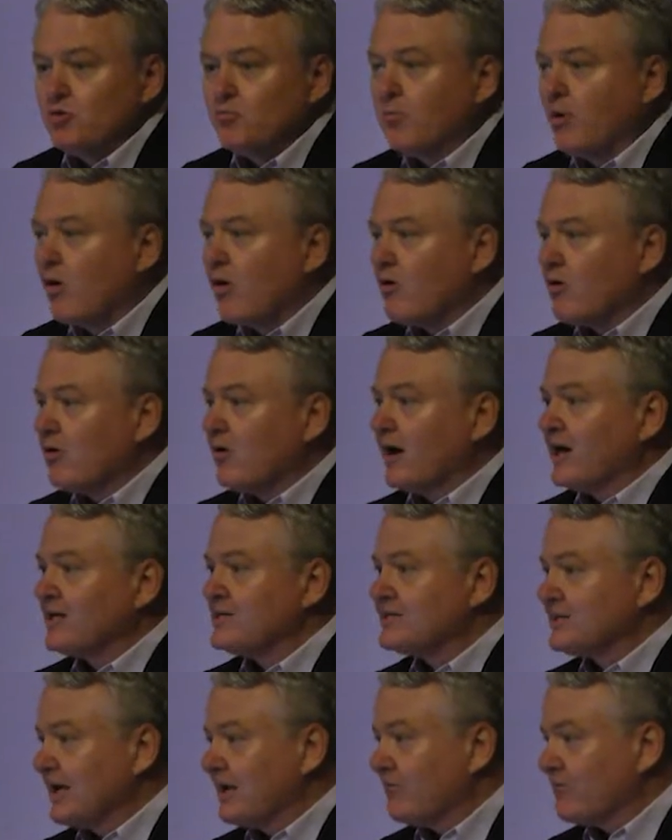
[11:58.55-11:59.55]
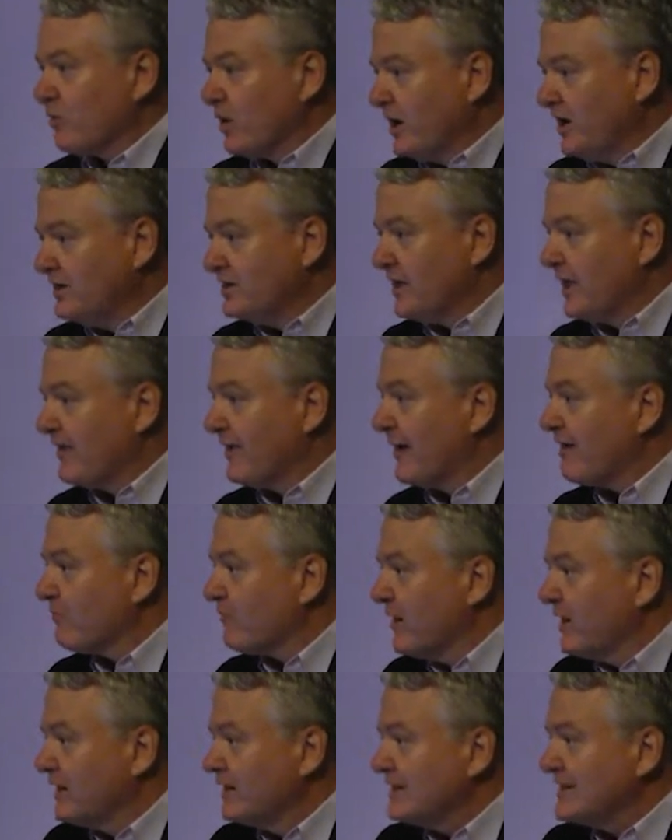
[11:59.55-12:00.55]
borrow at a set rate, and that
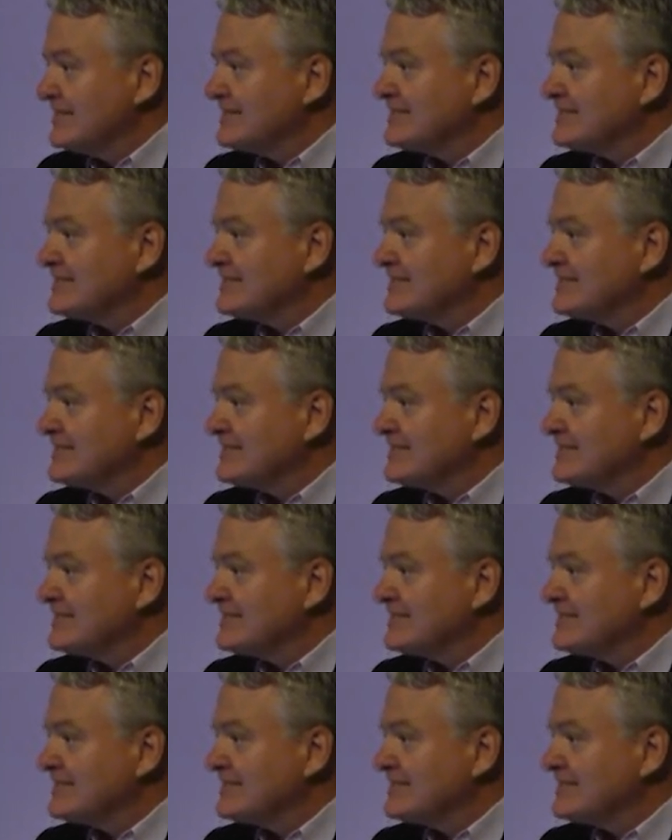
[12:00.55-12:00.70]
rate is